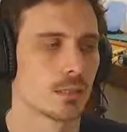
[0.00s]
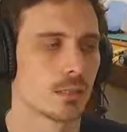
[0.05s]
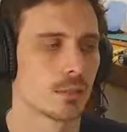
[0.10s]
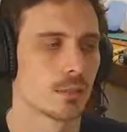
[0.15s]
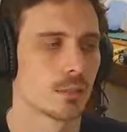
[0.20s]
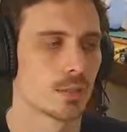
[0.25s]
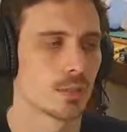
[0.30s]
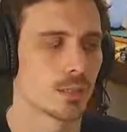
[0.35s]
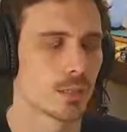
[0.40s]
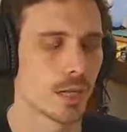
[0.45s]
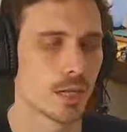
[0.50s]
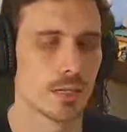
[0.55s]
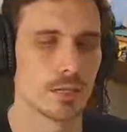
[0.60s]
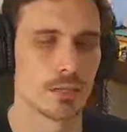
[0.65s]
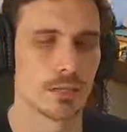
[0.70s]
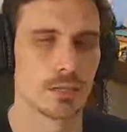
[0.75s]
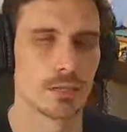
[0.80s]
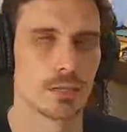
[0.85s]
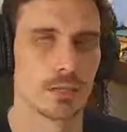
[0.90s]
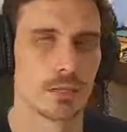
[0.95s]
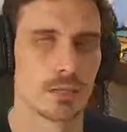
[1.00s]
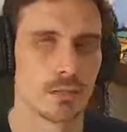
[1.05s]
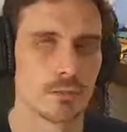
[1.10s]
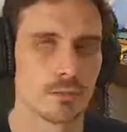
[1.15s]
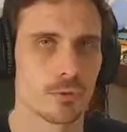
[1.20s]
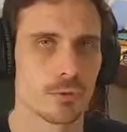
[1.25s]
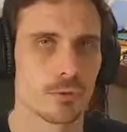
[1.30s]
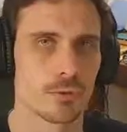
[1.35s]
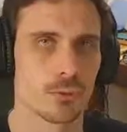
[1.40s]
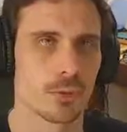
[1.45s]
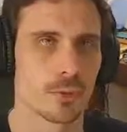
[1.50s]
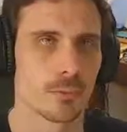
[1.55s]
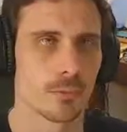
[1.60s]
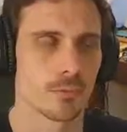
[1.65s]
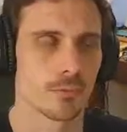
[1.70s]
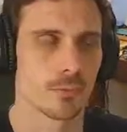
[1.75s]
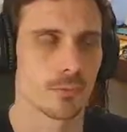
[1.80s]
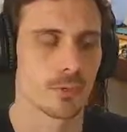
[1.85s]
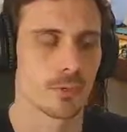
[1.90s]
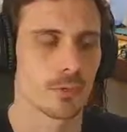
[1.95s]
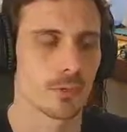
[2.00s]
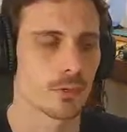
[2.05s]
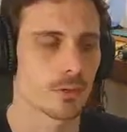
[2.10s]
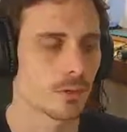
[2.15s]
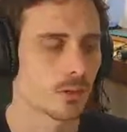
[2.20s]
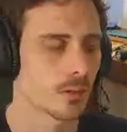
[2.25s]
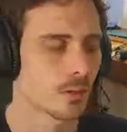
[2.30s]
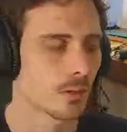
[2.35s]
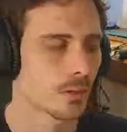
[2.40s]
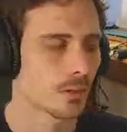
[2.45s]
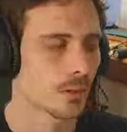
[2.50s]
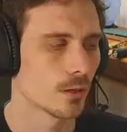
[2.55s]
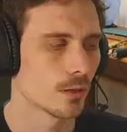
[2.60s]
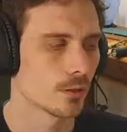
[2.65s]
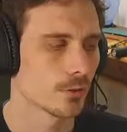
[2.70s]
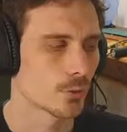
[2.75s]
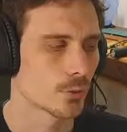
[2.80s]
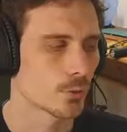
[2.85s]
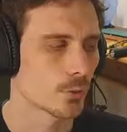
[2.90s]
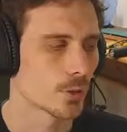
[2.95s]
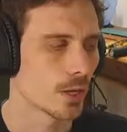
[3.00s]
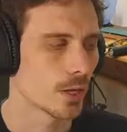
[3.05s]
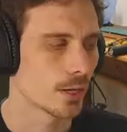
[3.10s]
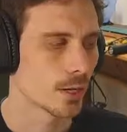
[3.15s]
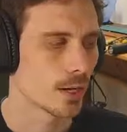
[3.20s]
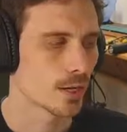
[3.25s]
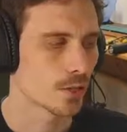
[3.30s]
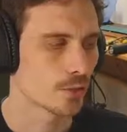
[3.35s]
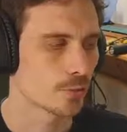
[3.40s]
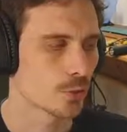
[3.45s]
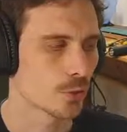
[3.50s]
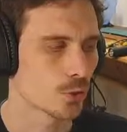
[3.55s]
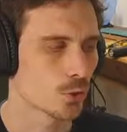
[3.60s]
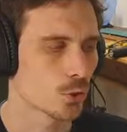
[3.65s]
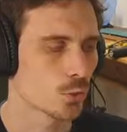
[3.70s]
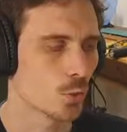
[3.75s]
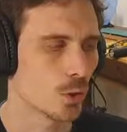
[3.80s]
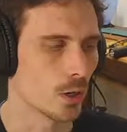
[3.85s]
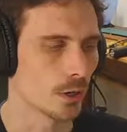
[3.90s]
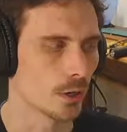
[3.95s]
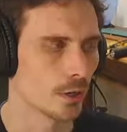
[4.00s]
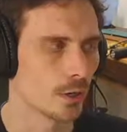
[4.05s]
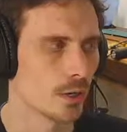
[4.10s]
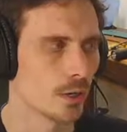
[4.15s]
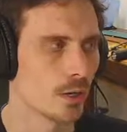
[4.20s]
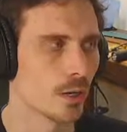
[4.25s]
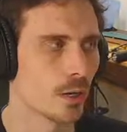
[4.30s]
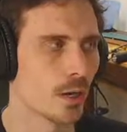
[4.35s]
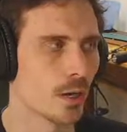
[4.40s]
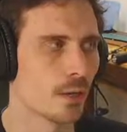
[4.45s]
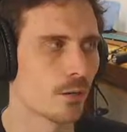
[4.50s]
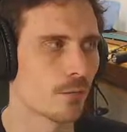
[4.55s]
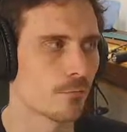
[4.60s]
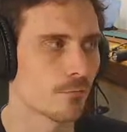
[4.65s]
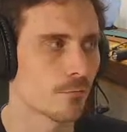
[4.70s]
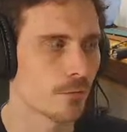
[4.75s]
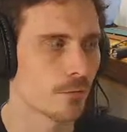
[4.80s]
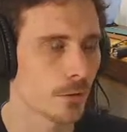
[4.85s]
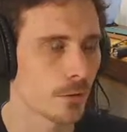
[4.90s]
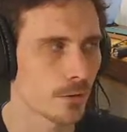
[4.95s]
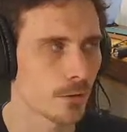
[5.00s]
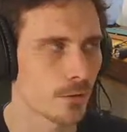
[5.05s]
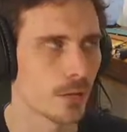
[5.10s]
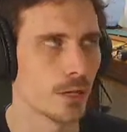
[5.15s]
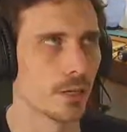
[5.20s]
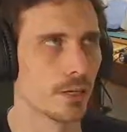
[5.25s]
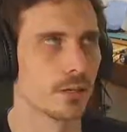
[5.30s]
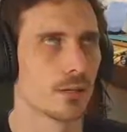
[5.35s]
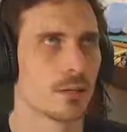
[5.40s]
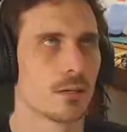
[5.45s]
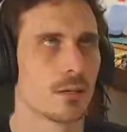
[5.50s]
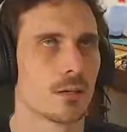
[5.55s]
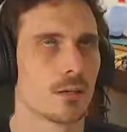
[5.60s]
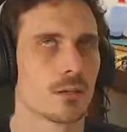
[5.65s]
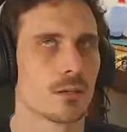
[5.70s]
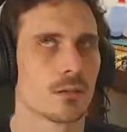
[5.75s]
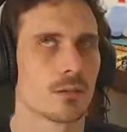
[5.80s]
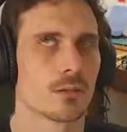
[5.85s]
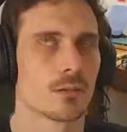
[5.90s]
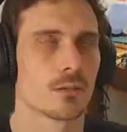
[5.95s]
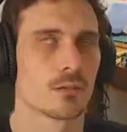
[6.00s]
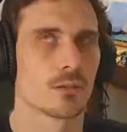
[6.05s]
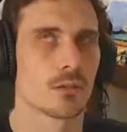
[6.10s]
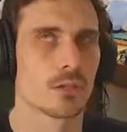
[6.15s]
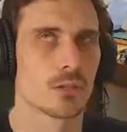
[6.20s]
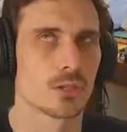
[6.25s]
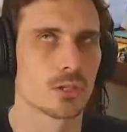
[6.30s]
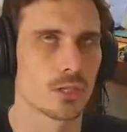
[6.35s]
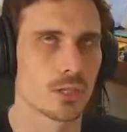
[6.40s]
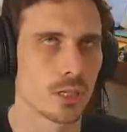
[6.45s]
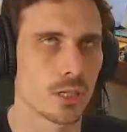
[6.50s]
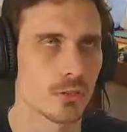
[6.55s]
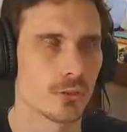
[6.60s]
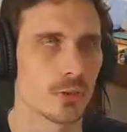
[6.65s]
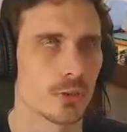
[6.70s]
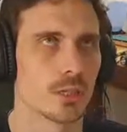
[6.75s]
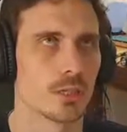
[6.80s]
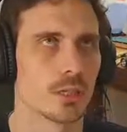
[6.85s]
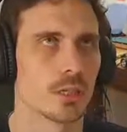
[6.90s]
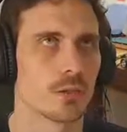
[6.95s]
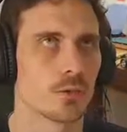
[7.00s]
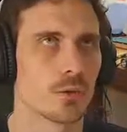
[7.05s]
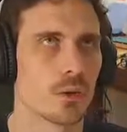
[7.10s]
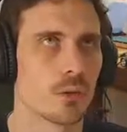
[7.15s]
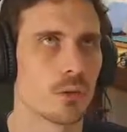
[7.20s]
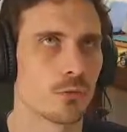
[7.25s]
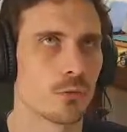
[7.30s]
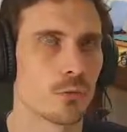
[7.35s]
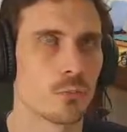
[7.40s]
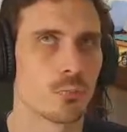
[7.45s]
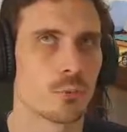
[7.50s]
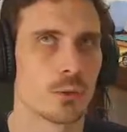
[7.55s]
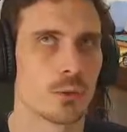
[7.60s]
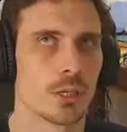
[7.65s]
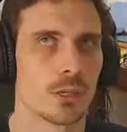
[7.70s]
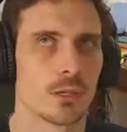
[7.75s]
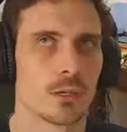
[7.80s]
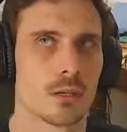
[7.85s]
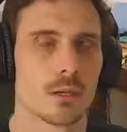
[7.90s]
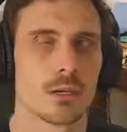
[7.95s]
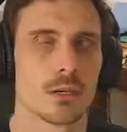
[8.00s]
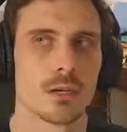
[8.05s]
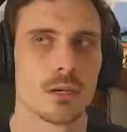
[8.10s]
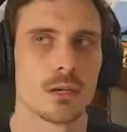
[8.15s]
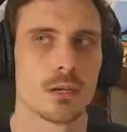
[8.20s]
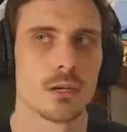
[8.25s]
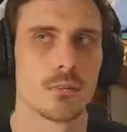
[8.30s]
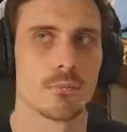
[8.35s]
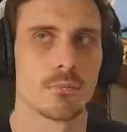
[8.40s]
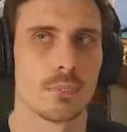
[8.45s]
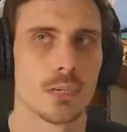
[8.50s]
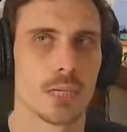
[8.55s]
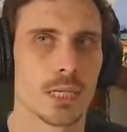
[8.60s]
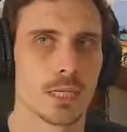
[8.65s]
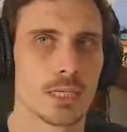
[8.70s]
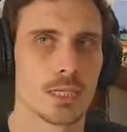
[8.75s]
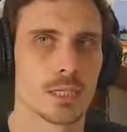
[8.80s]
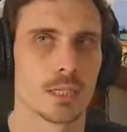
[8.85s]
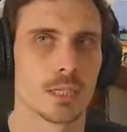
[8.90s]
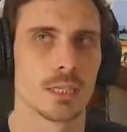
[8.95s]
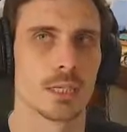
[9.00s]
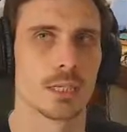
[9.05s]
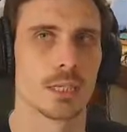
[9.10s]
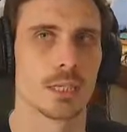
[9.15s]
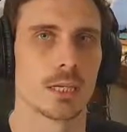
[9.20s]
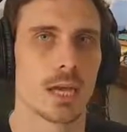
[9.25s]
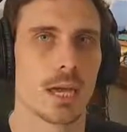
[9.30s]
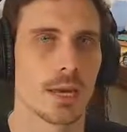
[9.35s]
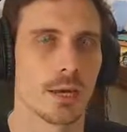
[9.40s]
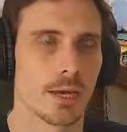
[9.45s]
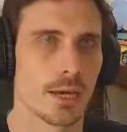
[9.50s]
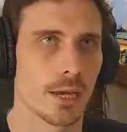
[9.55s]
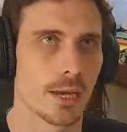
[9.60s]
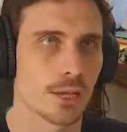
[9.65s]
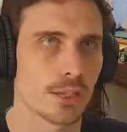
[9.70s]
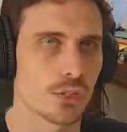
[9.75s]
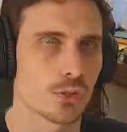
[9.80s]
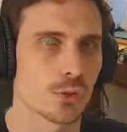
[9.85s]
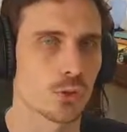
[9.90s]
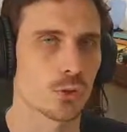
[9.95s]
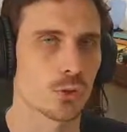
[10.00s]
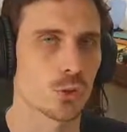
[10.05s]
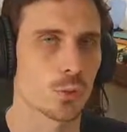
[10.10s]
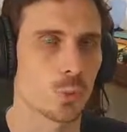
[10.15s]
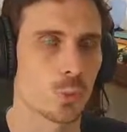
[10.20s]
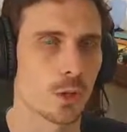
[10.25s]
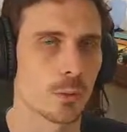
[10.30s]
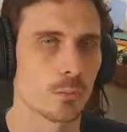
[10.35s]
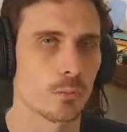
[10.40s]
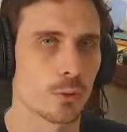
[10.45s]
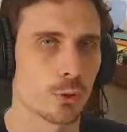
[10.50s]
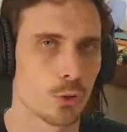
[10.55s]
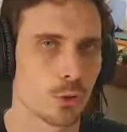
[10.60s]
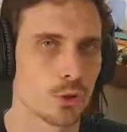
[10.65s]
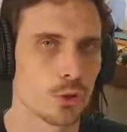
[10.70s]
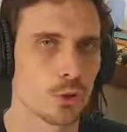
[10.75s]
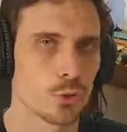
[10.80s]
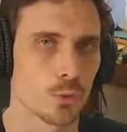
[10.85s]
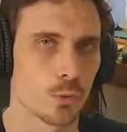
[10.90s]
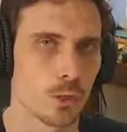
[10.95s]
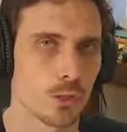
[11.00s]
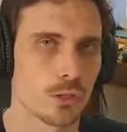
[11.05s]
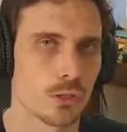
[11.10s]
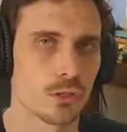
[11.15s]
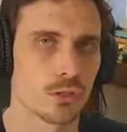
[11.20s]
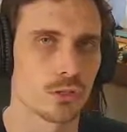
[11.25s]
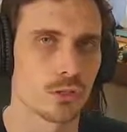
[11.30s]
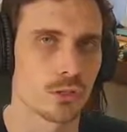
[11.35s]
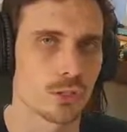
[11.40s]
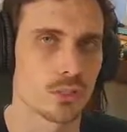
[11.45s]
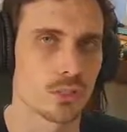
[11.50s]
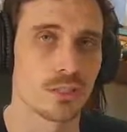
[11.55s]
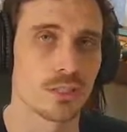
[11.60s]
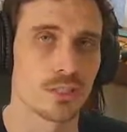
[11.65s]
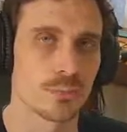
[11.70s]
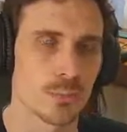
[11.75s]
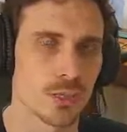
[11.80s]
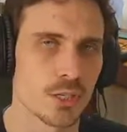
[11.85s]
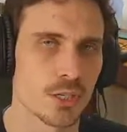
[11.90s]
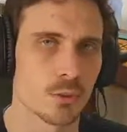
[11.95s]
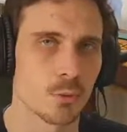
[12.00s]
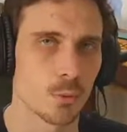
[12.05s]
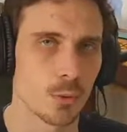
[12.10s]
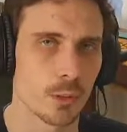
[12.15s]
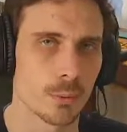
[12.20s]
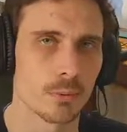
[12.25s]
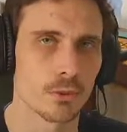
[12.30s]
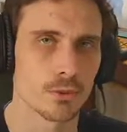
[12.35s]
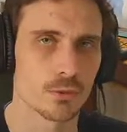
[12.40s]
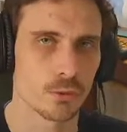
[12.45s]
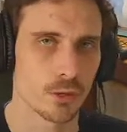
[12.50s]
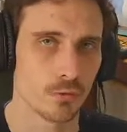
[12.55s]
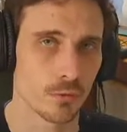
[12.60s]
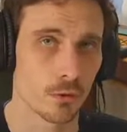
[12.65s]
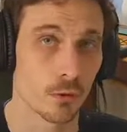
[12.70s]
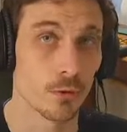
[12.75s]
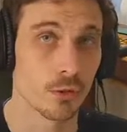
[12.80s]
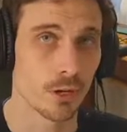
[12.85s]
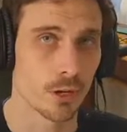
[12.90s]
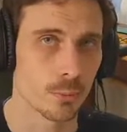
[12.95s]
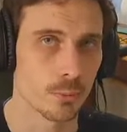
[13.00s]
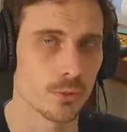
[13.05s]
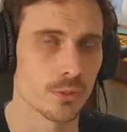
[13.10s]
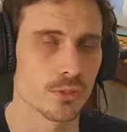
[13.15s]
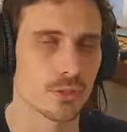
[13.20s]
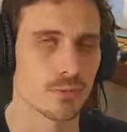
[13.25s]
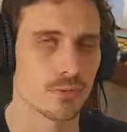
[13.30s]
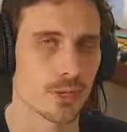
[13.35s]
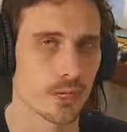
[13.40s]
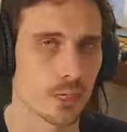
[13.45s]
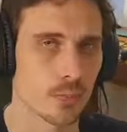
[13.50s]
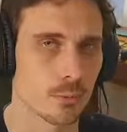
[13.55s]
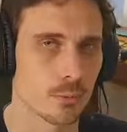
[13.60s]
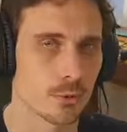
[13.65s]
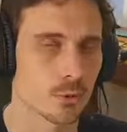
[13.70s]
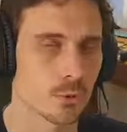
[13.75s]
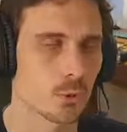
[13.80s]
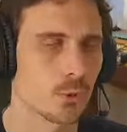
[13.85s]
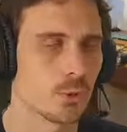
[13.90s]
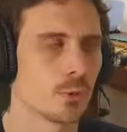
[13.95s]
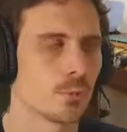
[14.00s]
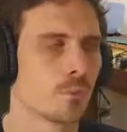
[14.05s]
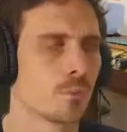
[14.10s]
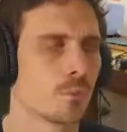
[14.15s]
standard infantry. So a guardsman squad. And for that, considering that you have to print basically an extra squad per squad just in special weapons to have all the options available to you,